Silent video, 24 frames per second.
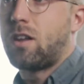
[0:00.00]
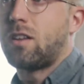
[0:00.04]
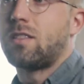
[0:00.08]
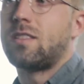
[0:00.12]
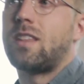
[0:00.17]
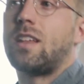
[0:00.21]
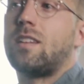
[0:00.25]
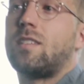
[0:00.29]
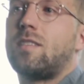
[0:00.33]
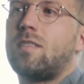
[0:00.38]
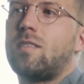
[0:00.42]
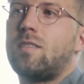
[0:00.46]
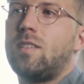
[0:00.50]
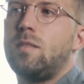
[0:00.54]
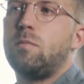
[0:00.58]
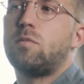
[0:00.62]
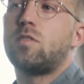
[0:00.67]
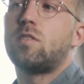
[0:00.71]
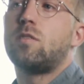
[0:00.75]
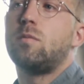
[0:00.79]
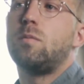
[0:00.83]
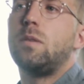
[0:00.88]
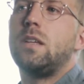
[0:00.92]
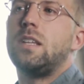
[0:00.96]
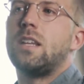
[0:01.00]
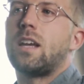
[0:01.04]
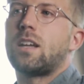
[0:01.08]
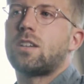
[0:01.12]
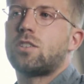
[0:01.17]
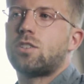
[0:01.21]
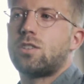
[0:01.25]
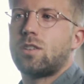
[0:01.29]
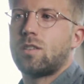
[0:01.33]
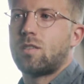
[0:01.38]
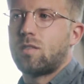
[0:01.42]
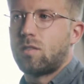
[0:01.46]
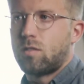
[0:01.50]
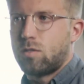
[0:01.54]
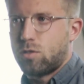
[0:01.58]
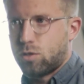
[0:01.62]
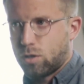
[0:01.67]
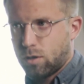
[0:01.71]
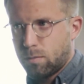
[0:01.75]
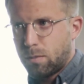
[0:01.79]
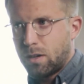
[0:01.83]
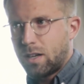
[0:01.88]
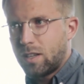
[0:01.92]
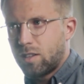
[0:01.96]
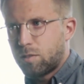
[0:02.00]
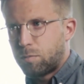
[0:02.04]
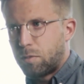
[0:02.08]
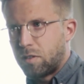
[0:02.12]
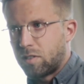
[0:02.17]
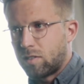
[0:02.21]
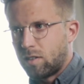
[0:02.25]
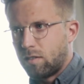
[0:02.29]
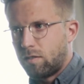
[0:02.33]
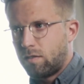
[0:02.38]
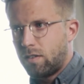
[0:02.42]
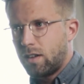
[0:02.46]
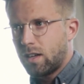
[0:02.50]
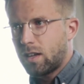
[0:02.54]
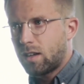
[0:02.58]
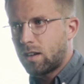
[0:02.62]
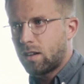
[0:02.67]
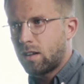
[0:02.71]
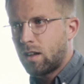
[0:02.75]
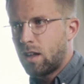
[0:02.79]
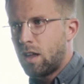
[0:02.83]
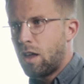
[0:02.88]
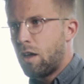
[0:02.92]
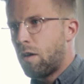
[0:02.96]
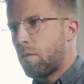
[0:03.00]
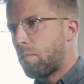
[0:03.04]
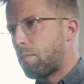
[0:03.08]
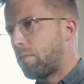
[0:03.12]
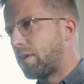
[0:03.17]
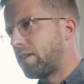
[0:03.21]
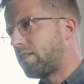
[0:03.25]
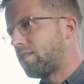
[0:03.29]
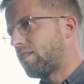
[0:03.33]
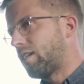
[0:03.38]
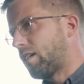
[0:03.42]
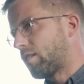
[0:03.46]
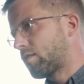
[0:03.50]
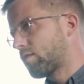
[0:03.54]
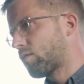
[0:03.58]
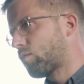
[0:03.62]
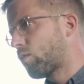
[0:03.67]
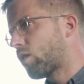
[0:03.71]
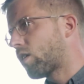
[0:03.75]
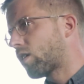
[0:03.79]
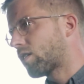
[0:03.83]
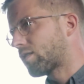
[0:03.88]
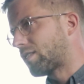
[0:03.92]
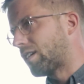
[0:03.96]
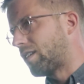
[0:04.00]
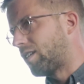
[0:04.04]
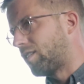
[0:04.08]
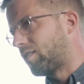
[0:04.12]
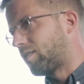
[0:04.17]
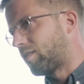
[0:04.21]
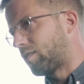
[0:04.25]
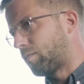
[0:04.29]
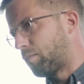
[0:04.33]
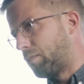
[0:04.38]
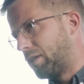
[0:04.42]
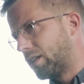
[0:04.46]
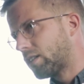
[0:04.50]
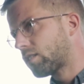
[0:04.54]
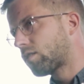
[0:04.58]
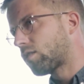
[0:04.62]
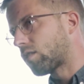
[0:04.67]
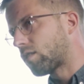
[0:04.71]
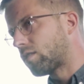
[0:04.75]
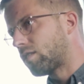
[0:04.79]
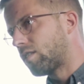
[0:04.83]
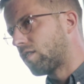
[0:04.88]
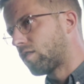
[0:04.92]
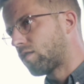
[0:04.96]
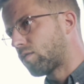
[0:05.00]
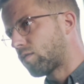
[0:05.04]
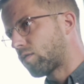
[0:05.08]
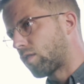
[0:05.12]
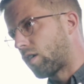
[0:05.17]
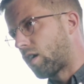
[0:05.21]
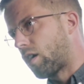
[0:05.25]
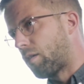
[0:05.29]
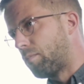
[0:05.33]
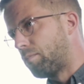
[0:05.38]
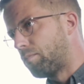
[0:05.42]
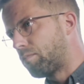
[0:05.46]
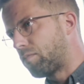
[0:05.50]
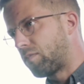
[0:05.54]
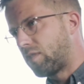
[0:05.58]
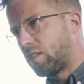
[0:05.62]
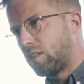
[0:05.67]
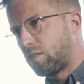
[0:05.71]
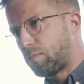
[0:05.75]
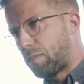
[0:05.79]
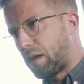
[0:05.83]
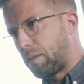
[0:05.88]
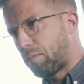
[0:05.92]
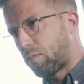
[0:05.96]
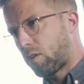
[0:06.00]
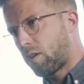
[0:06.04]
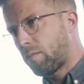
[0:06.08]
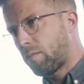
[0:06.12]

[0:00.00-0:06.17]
that seems to be not just Germany specific, but other work that has built on this, this paper